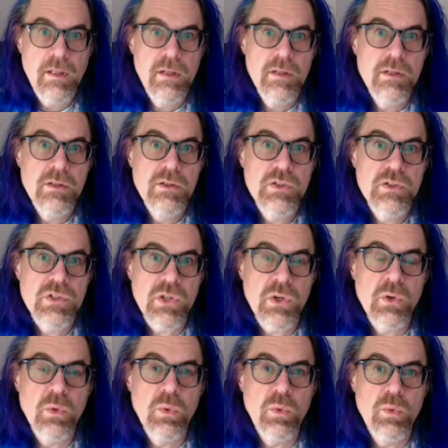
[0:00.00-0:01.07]

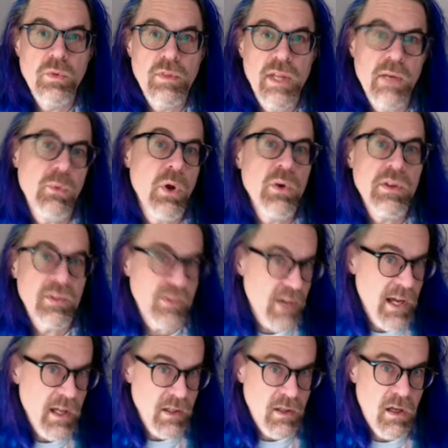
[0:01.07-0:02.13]
So they wrote in
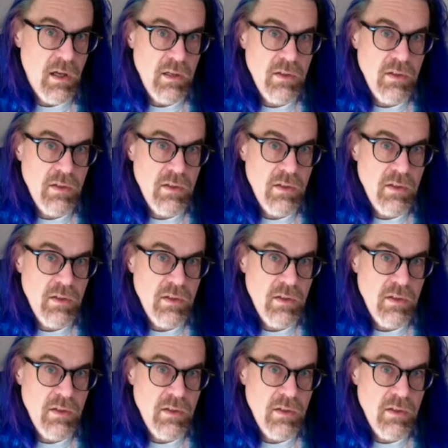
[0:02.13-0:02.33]
dialogue